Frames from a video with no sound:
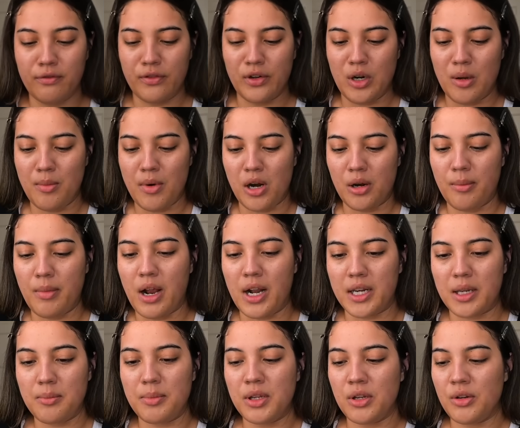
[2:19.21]
from
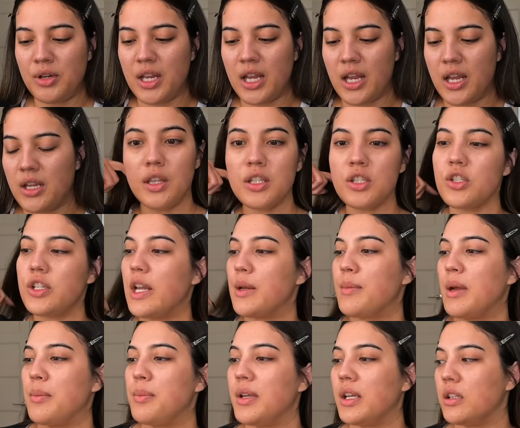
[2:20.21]
Armani Beauty. This shade
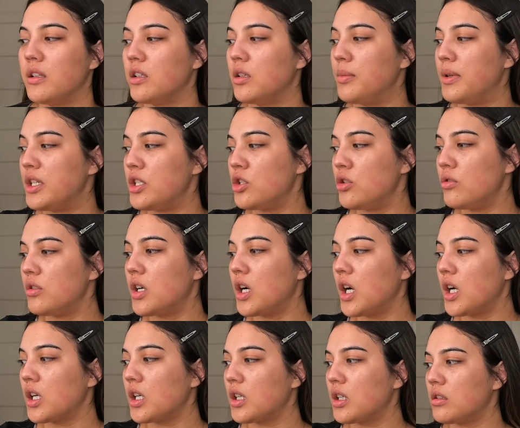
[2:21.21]
might be a little bit too
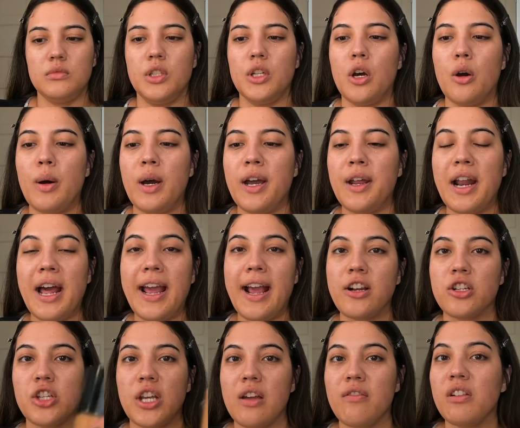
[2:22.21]
dark. You know what? I
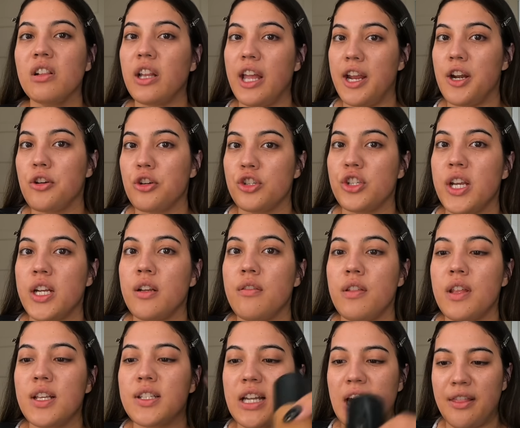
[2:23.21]
actually have a lighter shade of
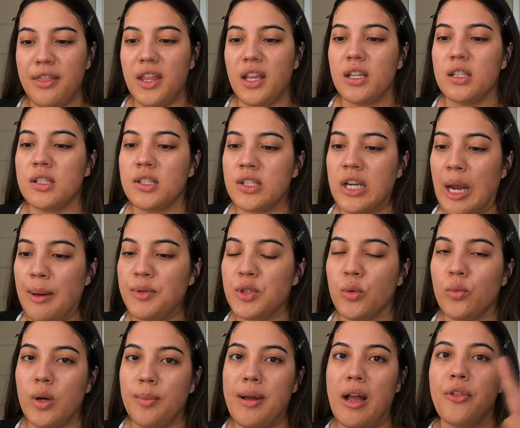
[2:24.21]
this. I think it's time to
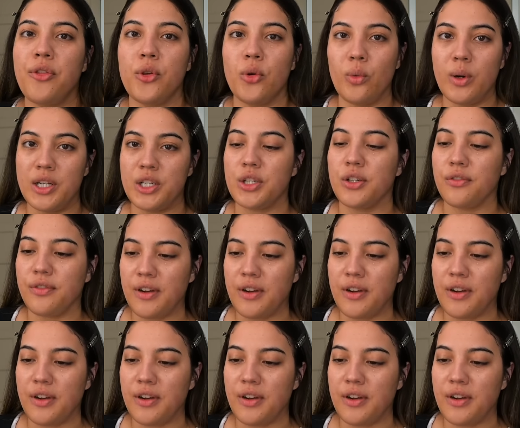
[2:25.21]
whip out the winter